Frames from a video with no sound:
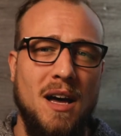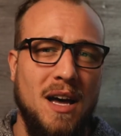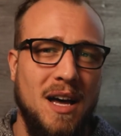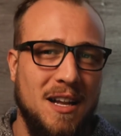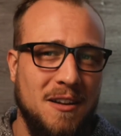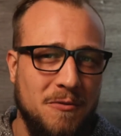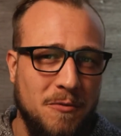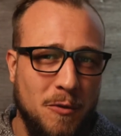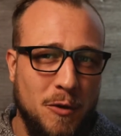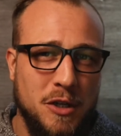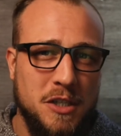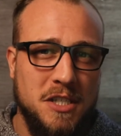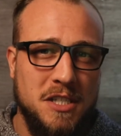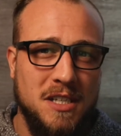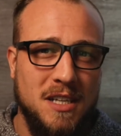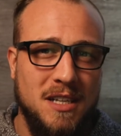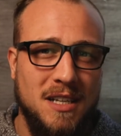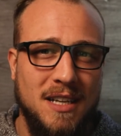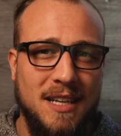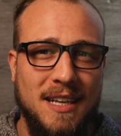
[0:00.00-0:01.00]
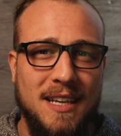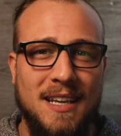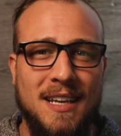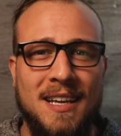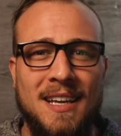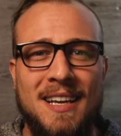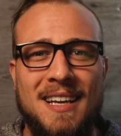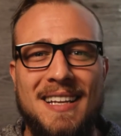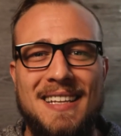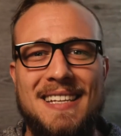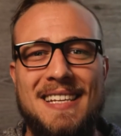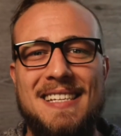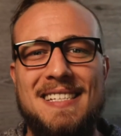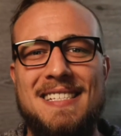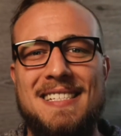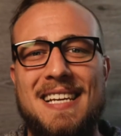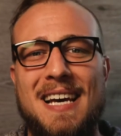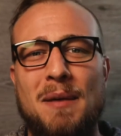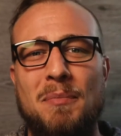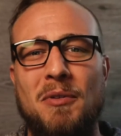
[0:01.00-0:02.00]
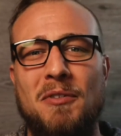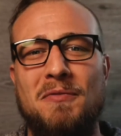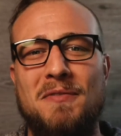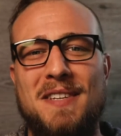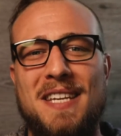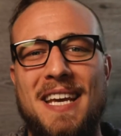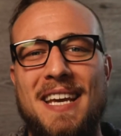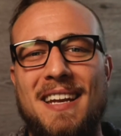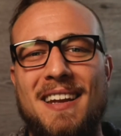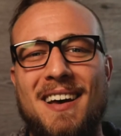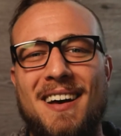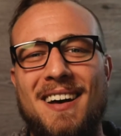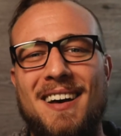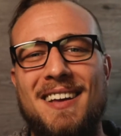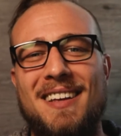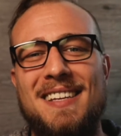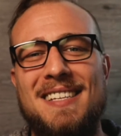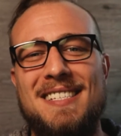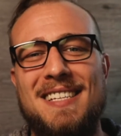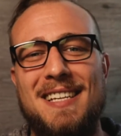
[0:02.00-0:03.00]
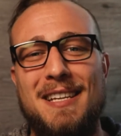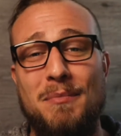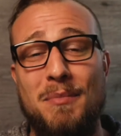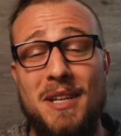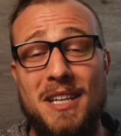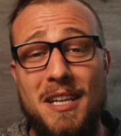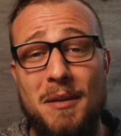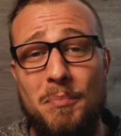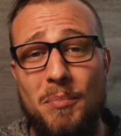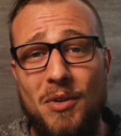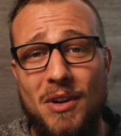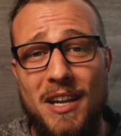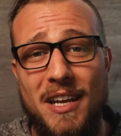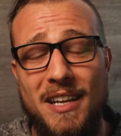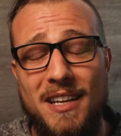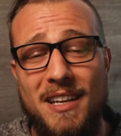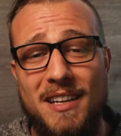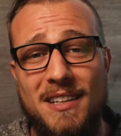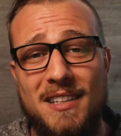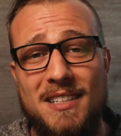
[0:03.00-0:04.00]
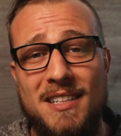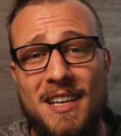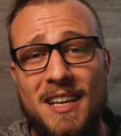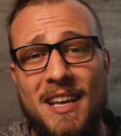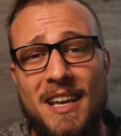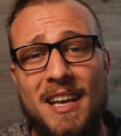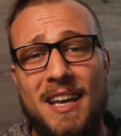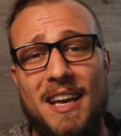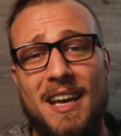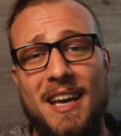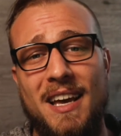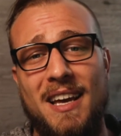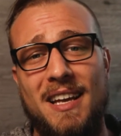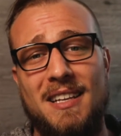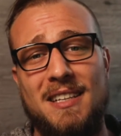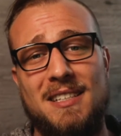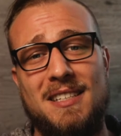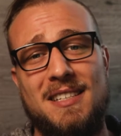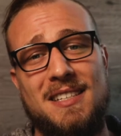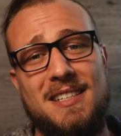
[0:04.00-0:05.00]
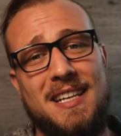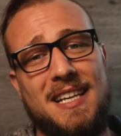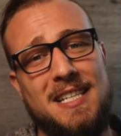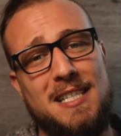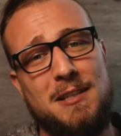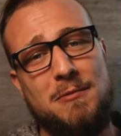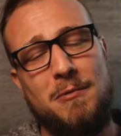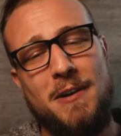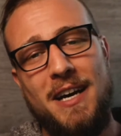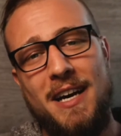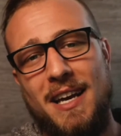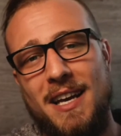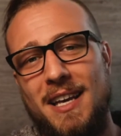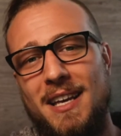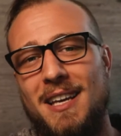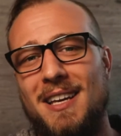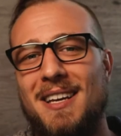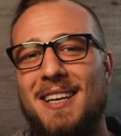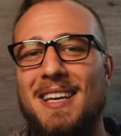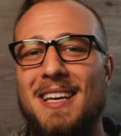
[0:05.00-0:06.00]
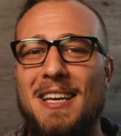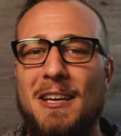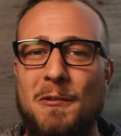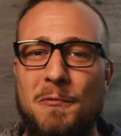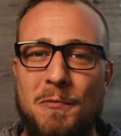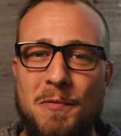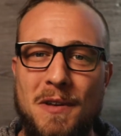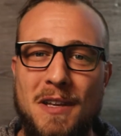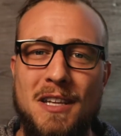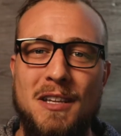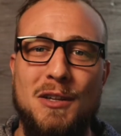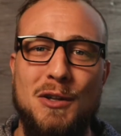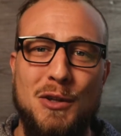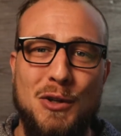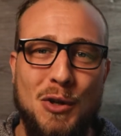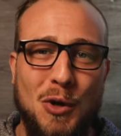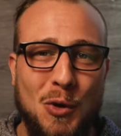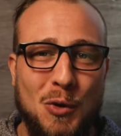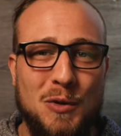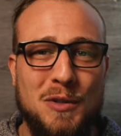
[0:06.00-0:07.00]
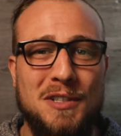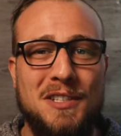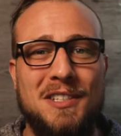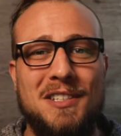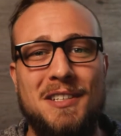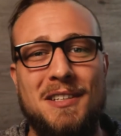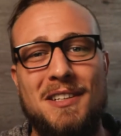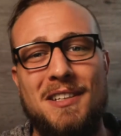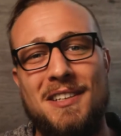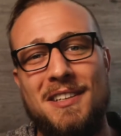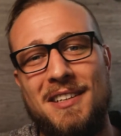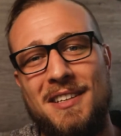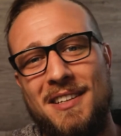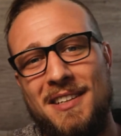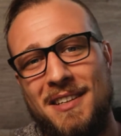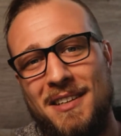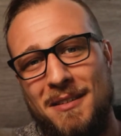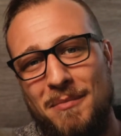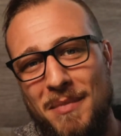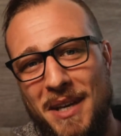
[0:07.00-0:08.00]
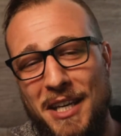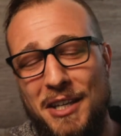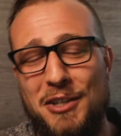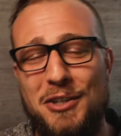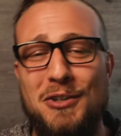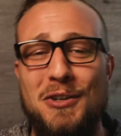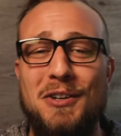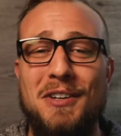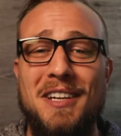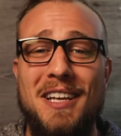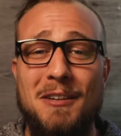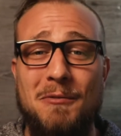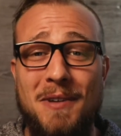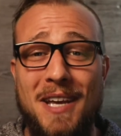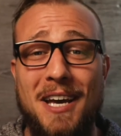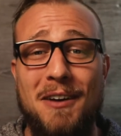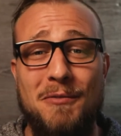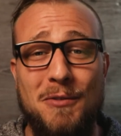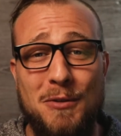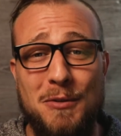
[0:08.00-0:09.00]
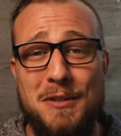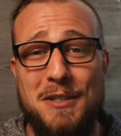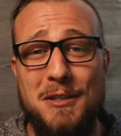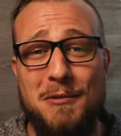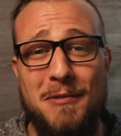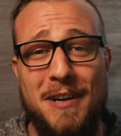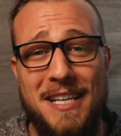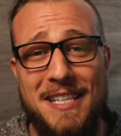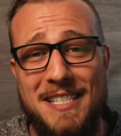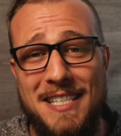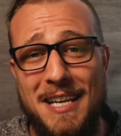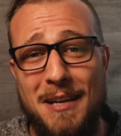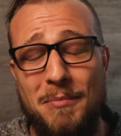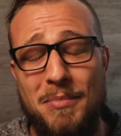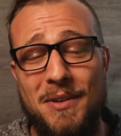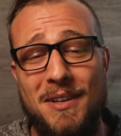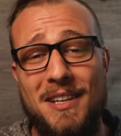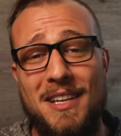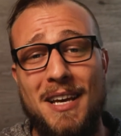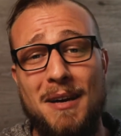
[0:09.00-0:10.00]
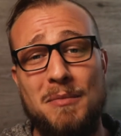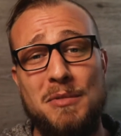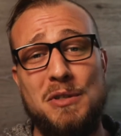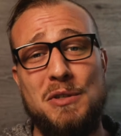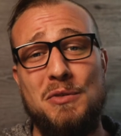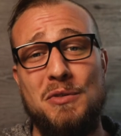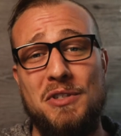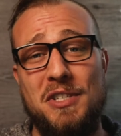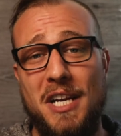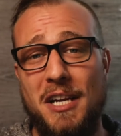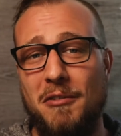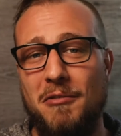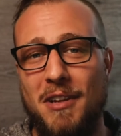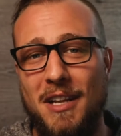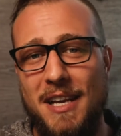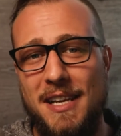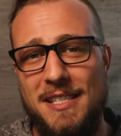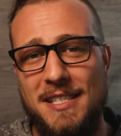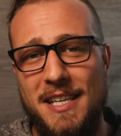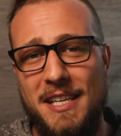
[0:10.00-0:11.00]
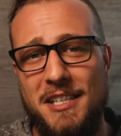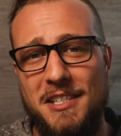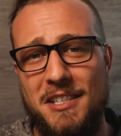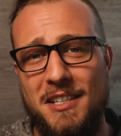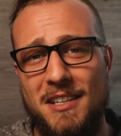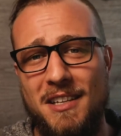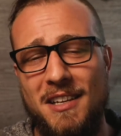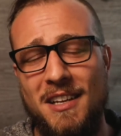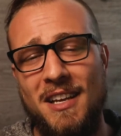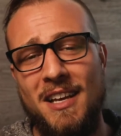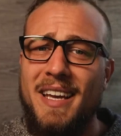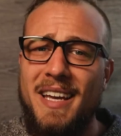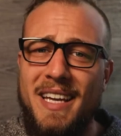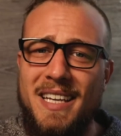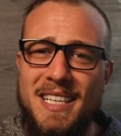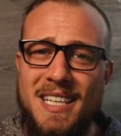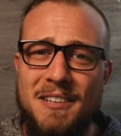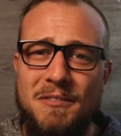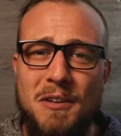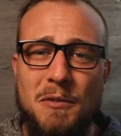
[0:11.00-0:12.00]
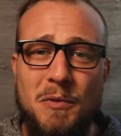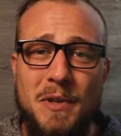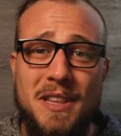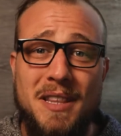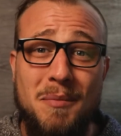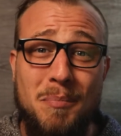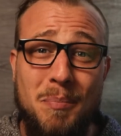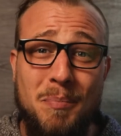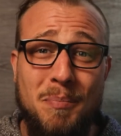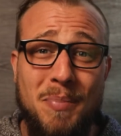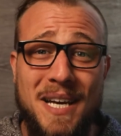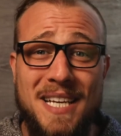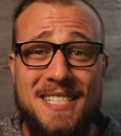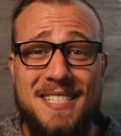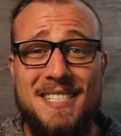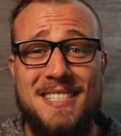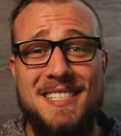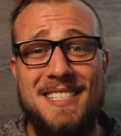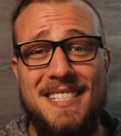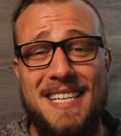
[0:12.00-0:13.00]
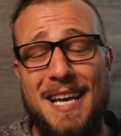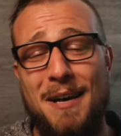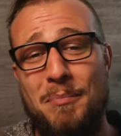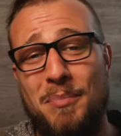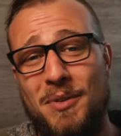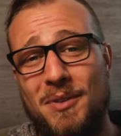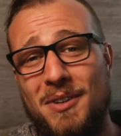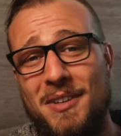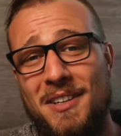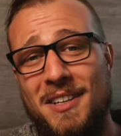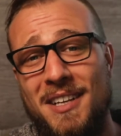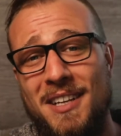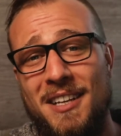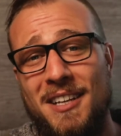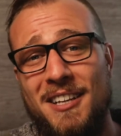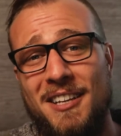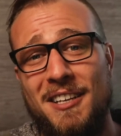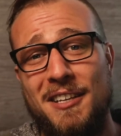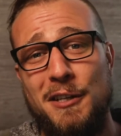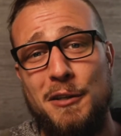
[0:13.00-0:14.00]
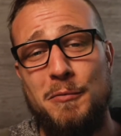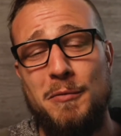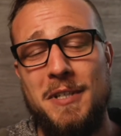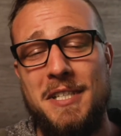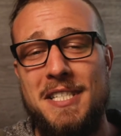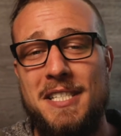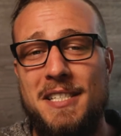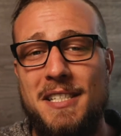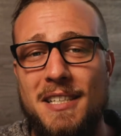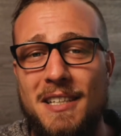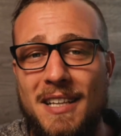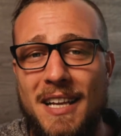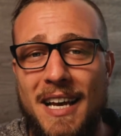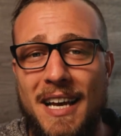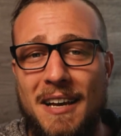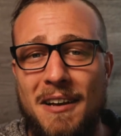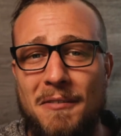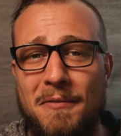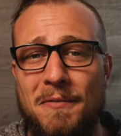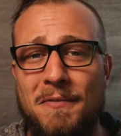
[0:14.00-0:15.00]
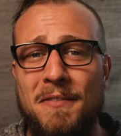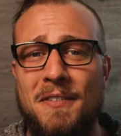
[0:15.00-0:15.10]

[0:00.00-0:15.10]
Unfortunately, these type of data are easily manipulated, and that's why if we don't make sure that we have used the right sample, it comes to generalization. And even with the best sample, you will still have